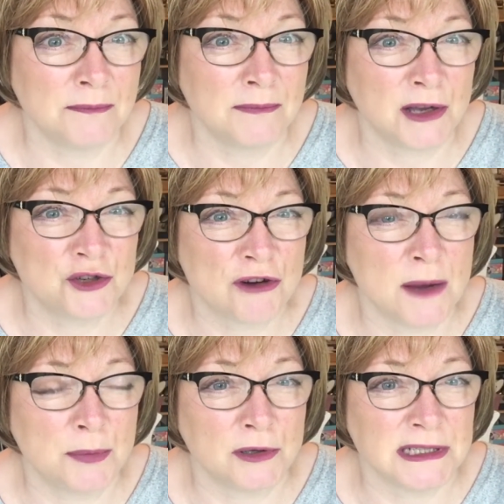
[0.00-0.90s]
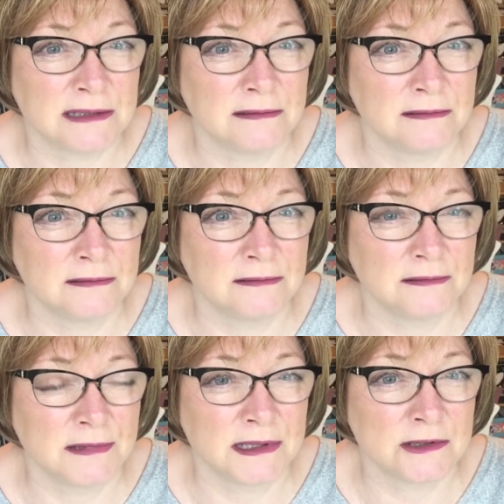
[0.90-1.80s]
my tripod
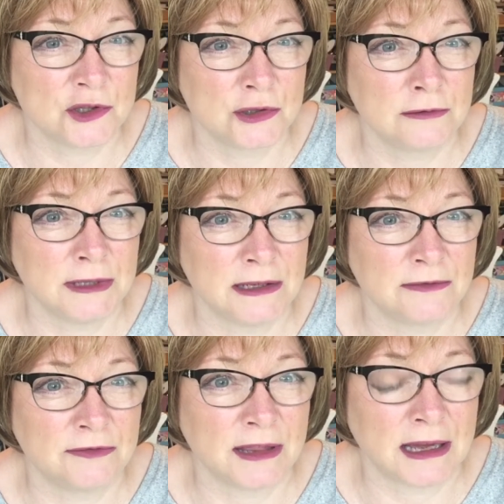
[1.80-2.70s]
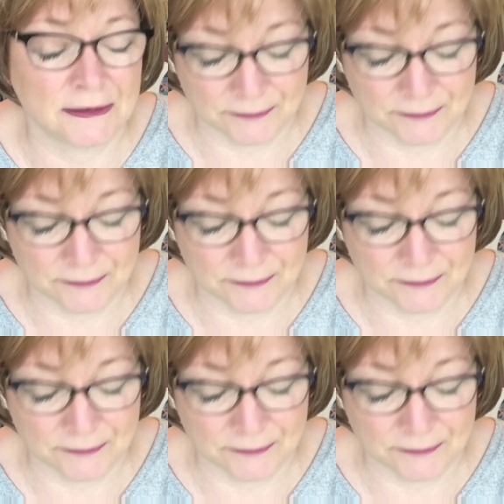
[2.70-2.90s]
isn't tall enough for that.